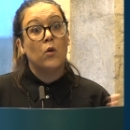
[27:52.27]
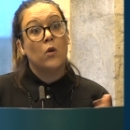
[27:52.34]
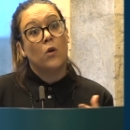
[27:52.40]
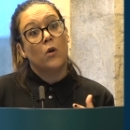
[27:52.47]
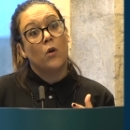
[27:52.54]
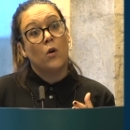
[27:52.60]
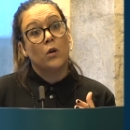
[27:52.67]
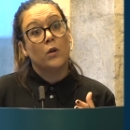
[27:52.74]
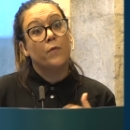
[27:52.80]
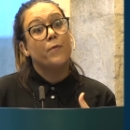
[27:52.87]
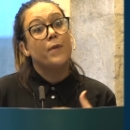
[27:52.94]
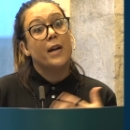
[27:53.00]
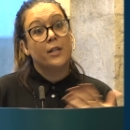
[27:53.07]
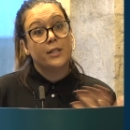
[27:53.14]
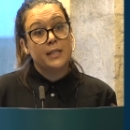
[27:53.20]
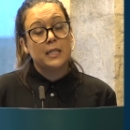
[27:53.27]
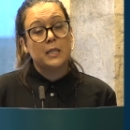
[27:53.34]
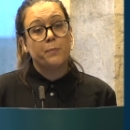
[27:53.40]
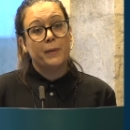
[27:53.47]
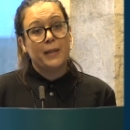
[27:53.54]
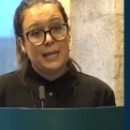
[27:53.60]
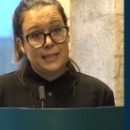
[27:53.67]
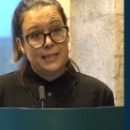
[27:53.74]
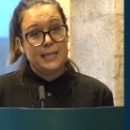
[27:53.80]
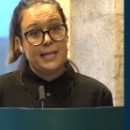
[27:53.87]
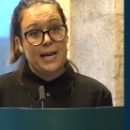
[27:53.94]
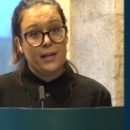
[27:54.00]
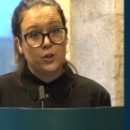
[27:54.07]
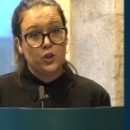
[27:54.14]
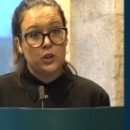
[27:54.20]
on where this place is
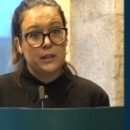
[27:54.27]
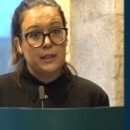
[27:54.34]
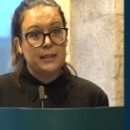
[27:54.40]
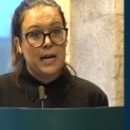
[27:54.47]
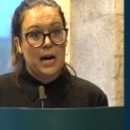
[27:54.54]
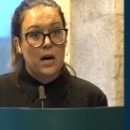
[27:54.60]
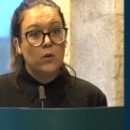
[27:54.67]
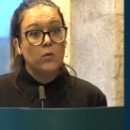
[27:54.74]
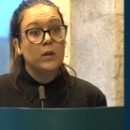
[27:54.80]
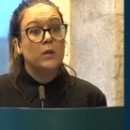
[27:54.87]
actually now